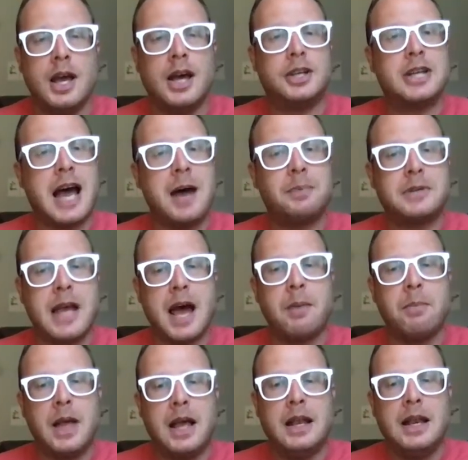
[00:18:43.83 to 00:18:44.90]
A chop, chop,
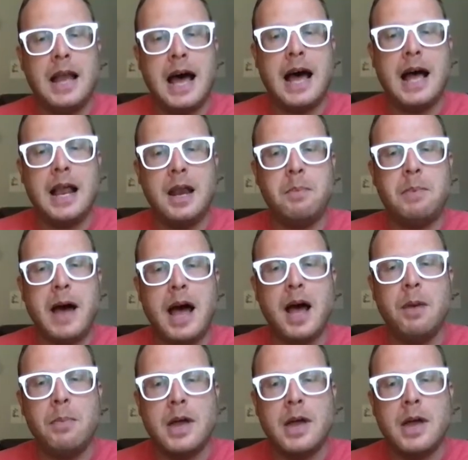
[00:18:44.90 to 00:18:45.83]
lollipop.